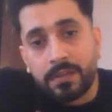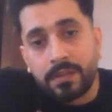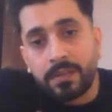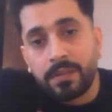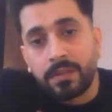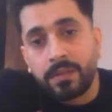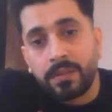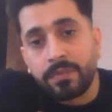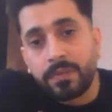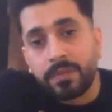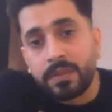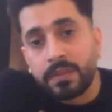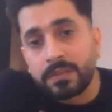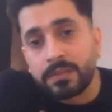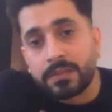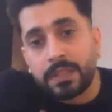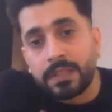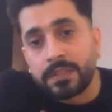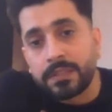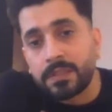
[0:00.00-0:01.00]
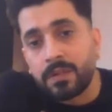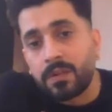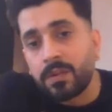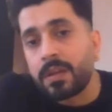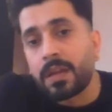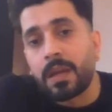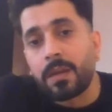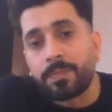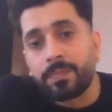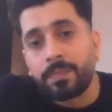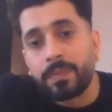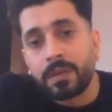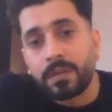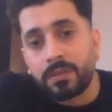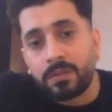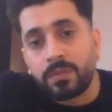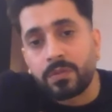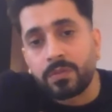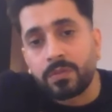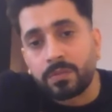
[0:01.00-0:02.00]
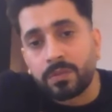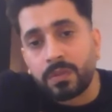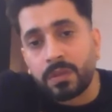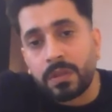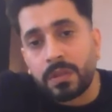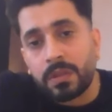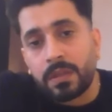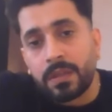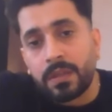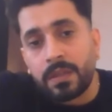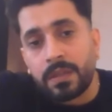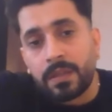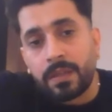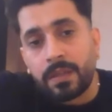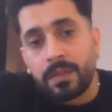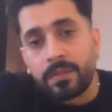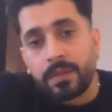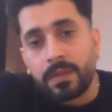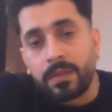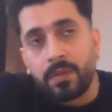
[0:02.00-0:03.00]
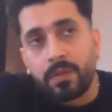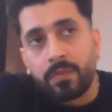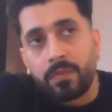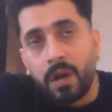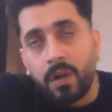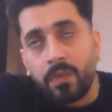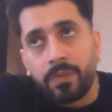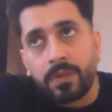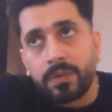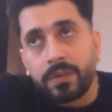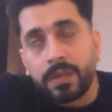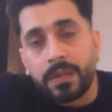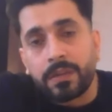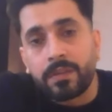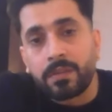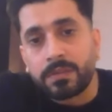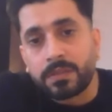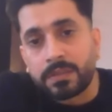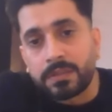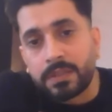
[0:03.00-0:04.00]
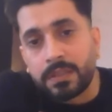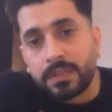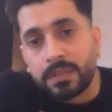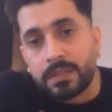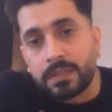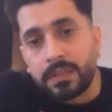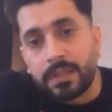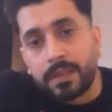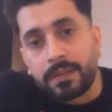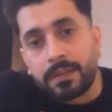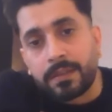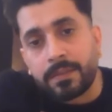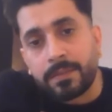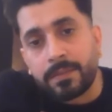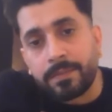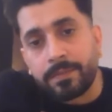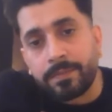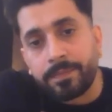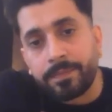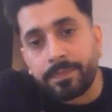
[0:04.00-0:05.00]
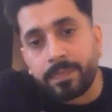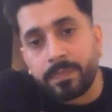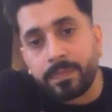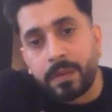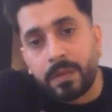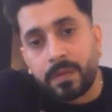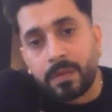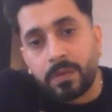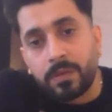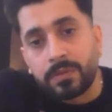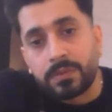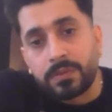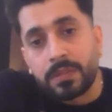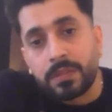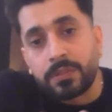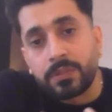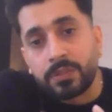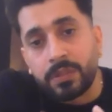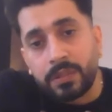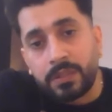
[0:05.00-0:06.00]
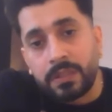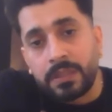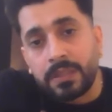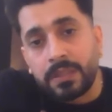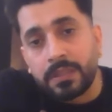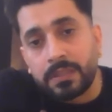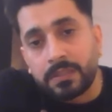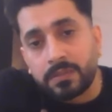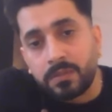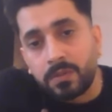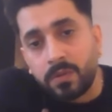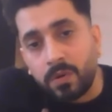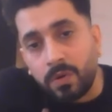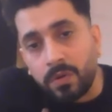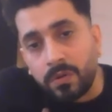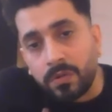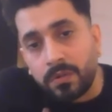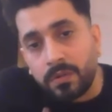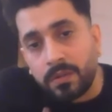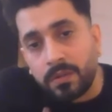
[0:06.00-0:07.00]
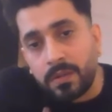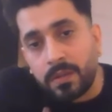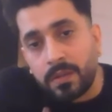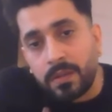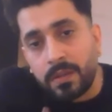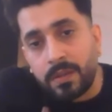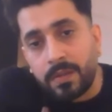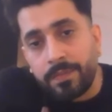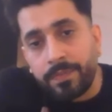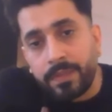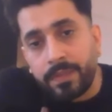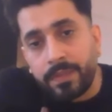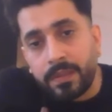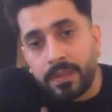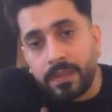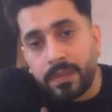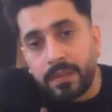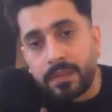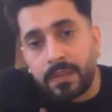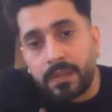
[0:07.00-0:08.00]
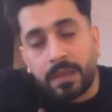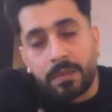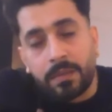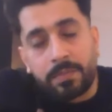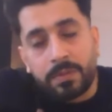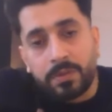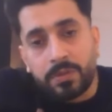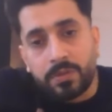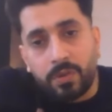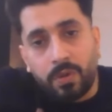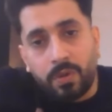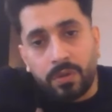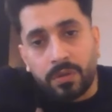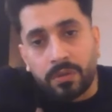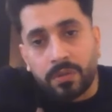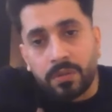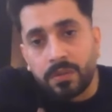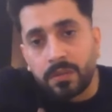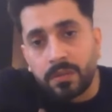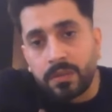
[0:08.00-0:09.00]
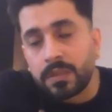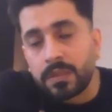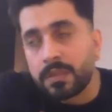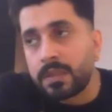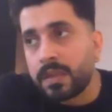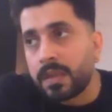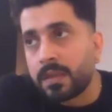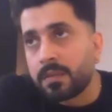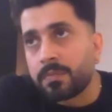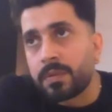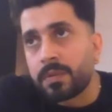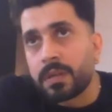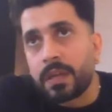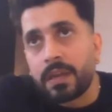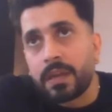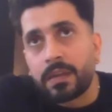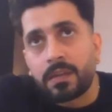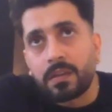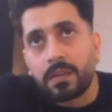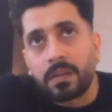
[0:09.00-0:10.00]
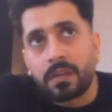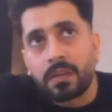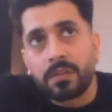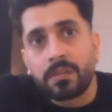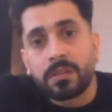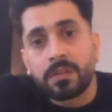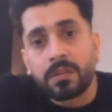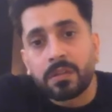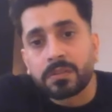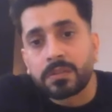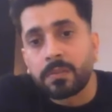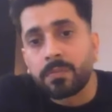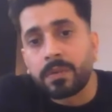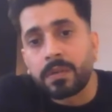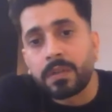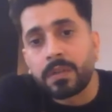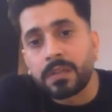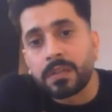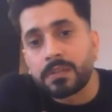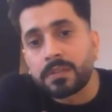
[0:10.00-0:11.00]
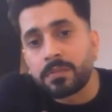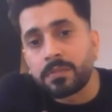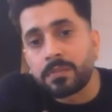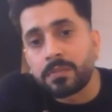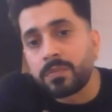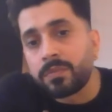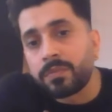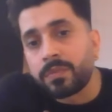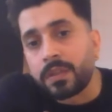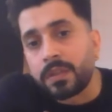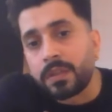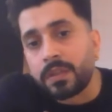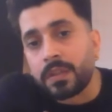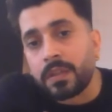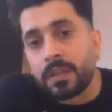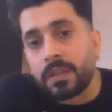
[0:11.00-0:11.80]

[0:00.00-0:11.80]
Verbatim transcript: if these things are not happening to you, then how will you get your success ahead? Because the journey is long. It can be short. It can be like in a year somebody gets a movie.